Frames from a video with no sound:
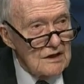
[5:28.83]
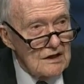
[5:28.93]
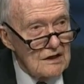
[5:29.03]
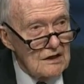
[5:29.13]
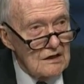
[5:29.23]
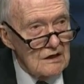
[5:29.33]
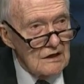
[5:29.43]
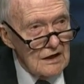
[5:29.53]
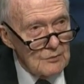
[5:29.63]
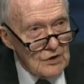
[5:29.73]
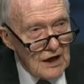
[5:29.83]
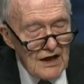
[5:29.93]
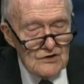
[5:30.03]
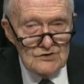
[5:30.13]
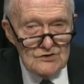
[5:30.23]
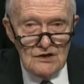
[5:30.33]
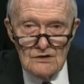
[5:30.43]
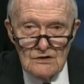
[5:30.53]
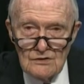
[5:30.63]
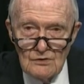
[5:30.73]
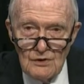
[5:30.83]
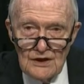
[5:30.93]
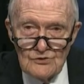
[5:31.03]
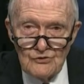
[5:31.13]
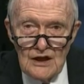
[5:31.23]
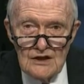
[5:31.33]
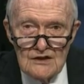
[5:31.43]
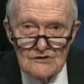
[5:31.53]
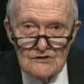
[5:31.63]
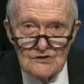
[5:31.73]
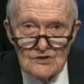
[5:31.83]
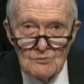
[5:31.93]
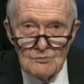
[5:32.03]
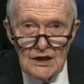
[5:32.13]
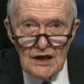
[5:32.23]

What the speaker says: in liberalizing the Westphalia system,